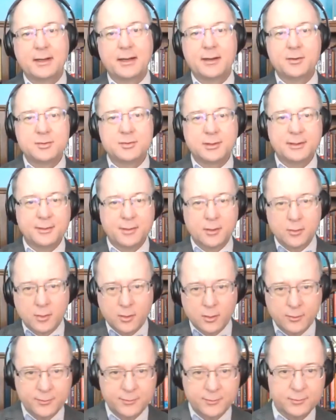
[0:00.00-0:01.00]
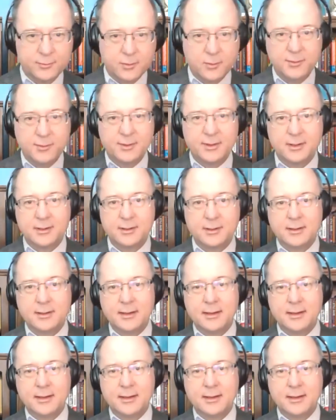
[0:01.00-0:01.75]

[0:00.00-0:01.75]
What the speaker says: I usually don't go through the